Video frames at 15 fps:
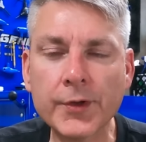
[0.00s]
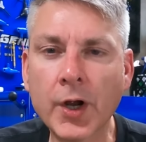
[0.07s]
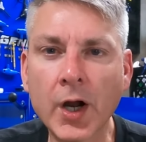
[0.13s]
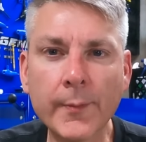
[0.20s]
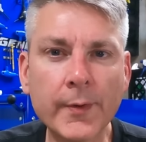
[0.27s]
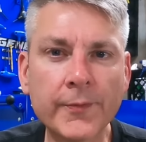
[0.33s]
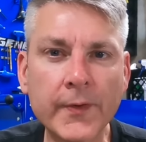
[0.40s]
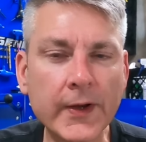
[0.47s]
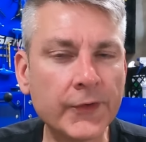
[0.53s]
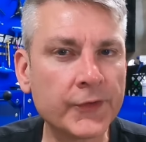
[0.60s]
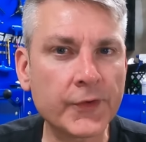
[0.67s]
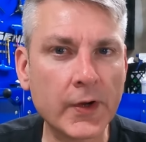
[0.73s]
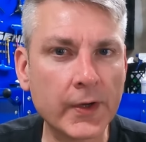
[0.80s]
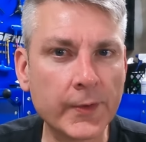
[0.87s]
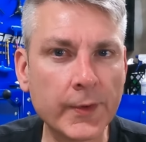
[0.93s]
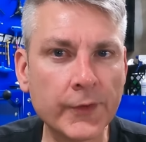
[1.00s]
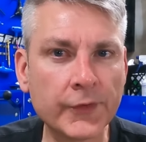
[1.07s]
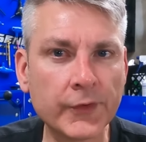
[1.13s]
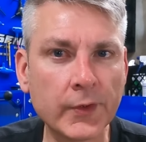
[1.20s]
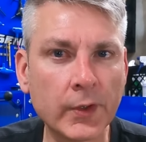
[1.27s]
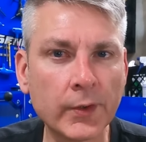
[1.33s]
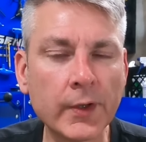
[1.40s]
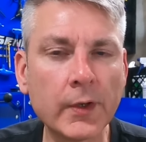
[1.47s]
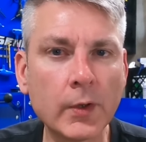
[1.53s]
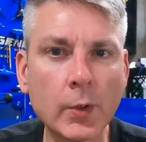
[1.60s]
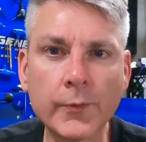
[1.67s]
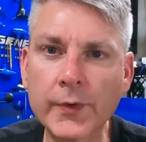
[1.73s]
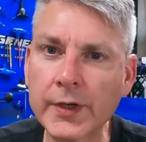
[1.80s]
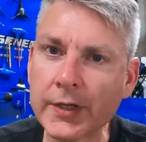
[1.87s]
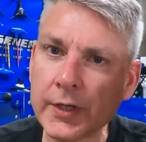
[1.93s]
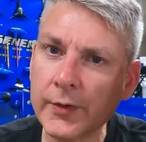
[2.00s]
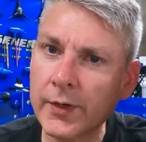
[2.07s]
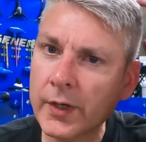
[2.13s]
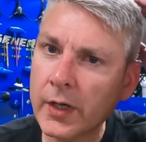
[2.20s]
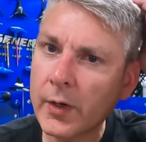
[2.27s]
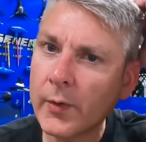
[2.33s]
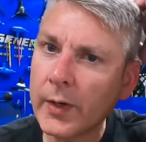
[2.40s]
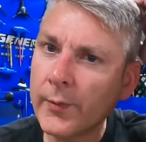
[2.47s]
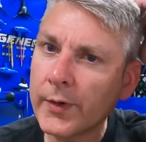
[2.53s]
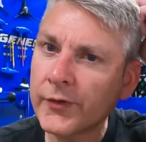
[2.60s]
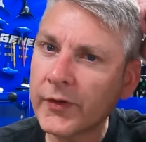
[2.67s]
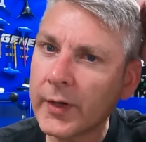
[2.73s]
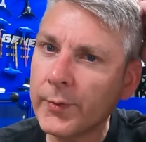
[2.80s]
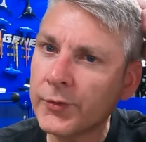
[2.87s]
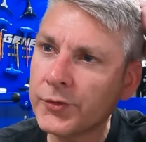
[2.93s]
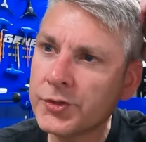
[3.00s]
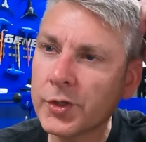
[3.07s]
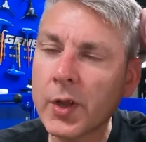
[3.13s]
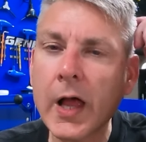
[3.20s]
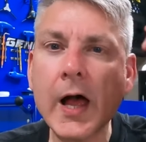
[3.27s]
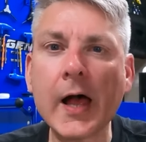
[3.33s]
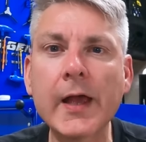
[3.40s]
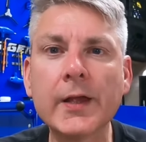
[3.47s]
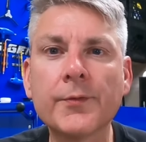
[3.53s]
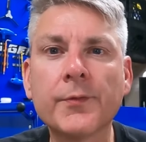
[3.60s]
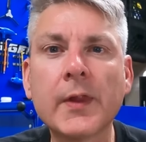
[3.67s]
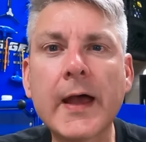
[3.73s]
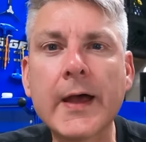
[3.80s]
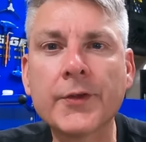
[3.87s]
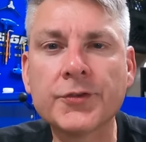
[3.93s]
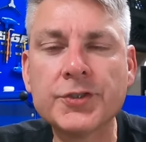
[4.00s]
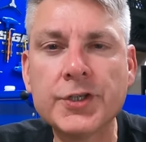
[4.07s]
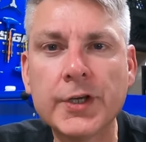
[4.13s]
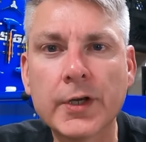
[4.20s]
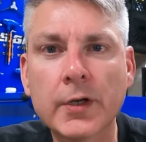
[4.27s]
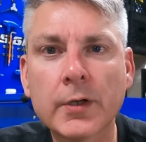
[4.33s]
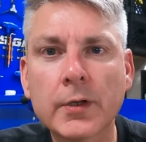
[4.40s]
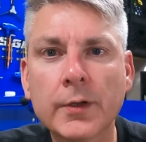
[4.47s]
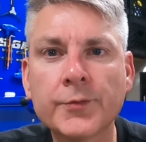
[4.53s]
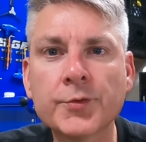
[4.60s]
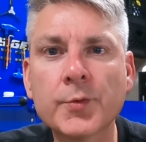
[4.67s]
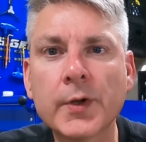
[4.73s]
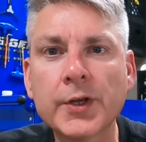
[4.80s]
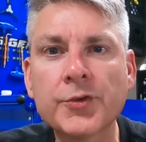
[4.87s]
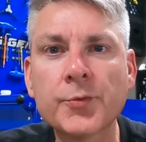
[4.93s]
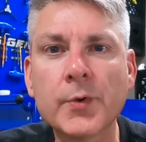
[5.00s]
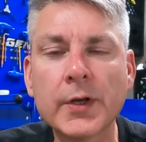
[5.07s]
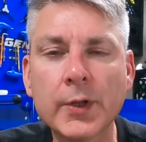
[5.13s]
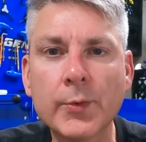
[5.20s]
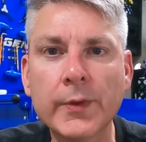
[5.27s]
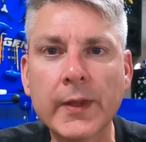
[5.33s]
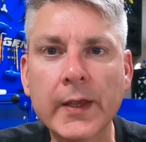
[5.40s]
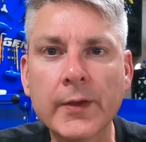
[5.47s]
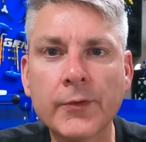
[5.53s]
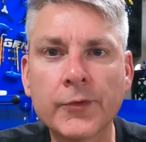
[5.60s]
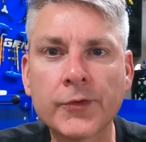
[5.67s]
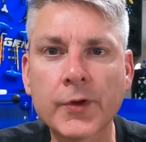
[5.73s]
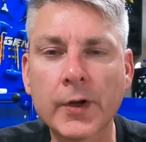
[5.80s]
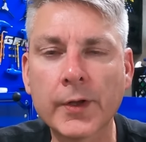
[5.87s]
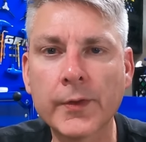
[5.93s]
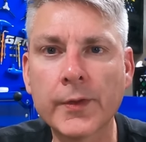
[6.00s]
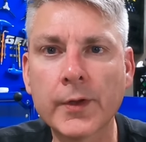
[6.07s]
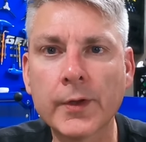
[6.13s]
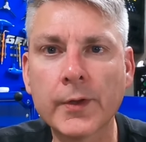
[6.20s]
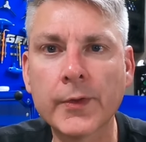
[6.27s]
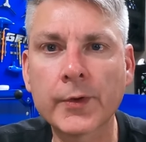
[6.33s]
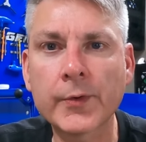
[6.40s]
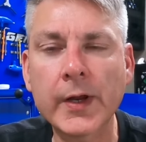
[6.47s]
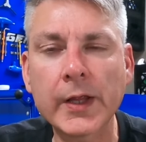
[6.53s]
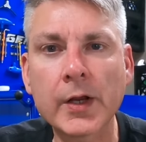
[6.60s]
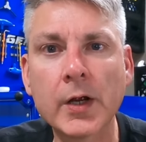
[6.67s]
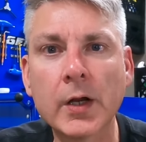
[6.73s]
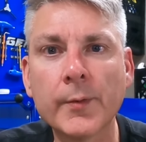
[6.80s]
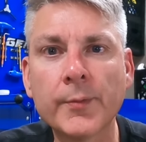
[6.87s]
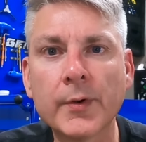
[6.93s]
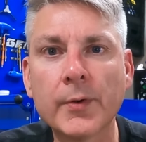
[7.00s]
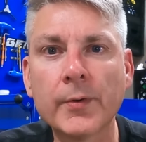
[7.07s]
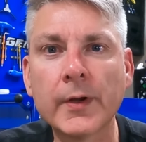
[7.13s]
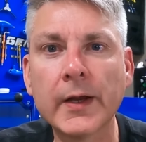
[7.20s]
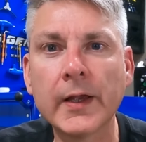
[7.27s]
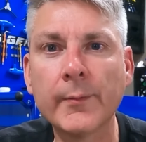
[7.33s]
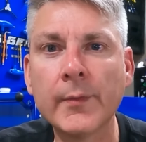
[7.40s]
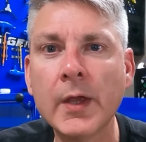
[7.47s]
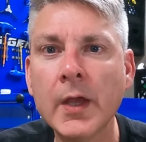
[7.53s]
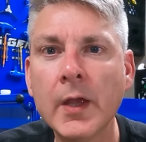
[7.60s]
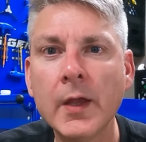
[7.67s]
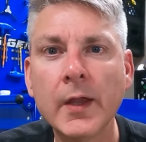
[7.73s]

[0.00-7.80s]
Harbor Freight started this a little over a year ago. I want to say it was July of last year of 2020 when they started the credit card program.